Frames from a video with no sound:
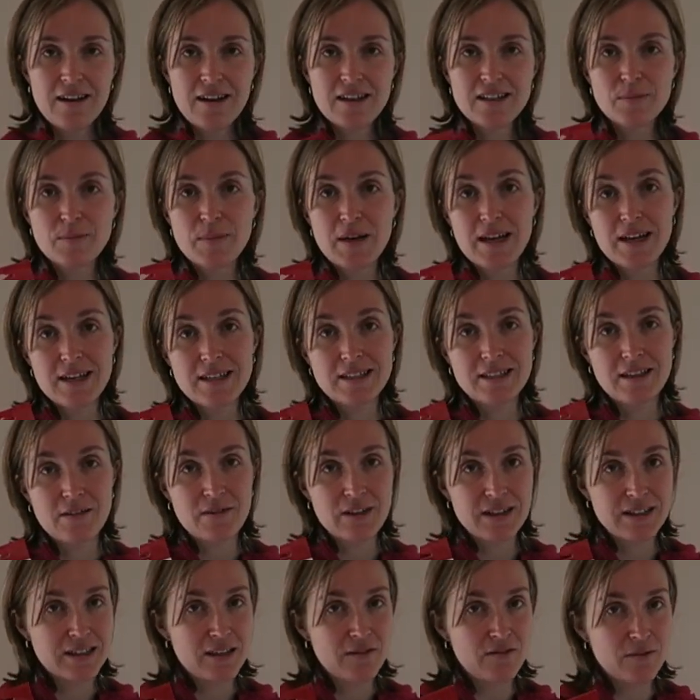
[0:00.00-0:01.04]
A spare
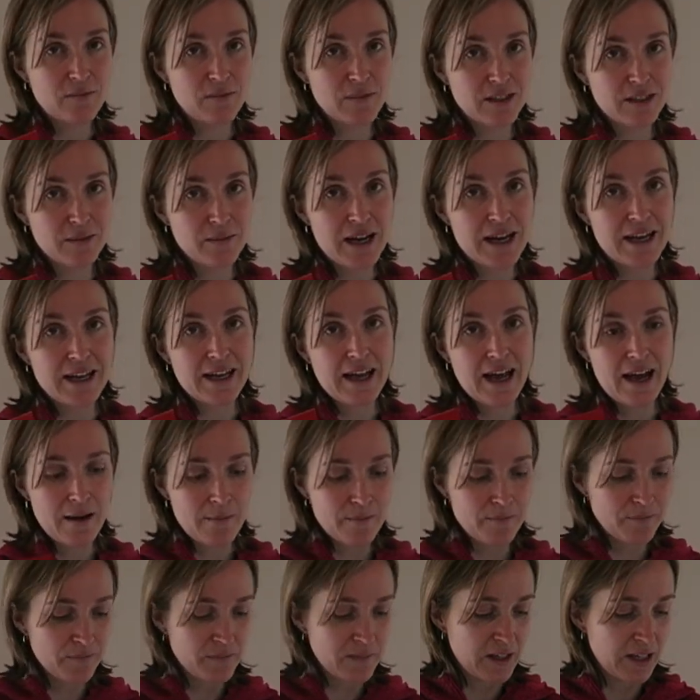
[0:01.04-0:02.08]
77mm
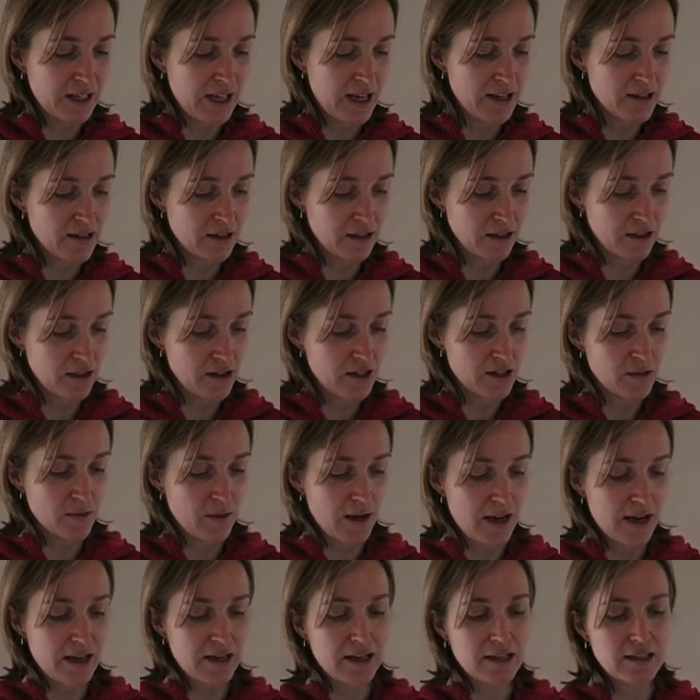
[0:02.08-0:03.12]
cap in case I lose one,